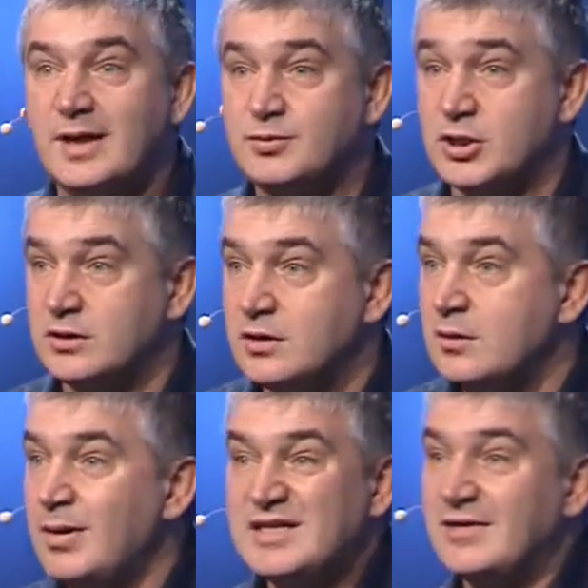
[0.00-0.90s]
Snapchat.
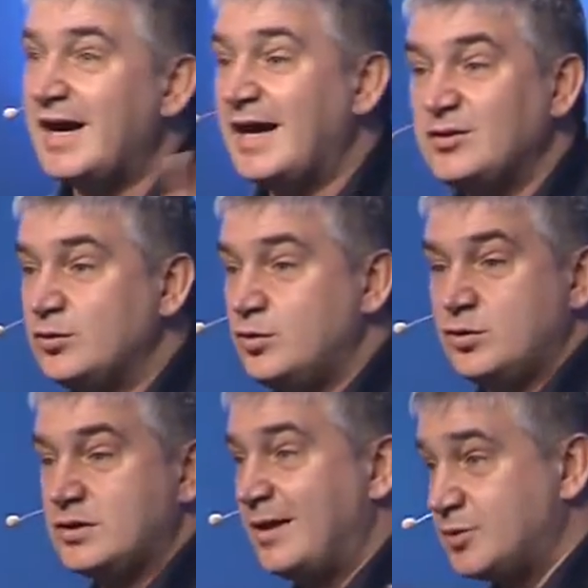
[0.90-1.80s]
By the way, I don't
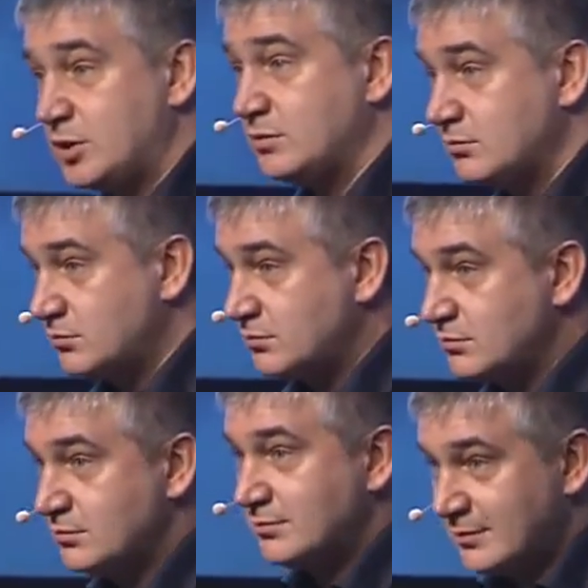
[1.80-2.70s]
use Snapchat,
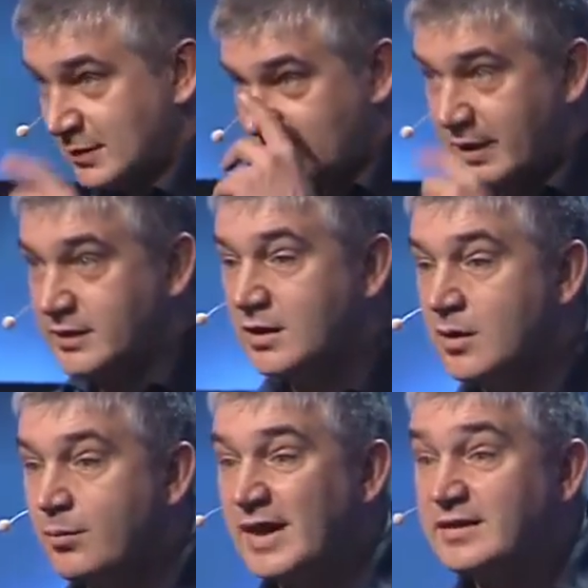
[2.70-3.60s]
right?
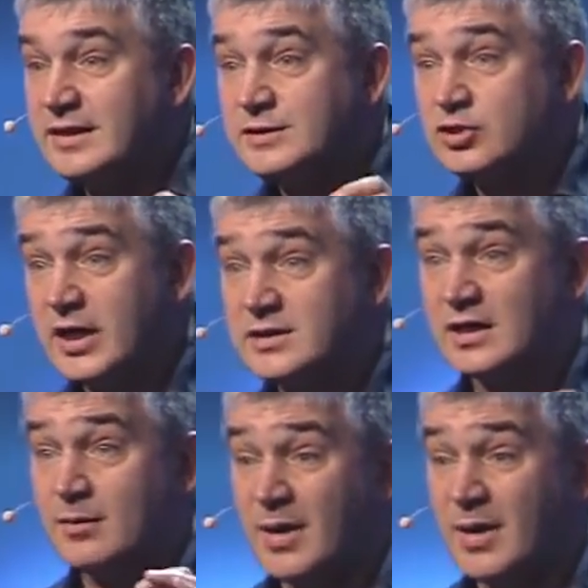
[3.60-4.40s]
But these trends are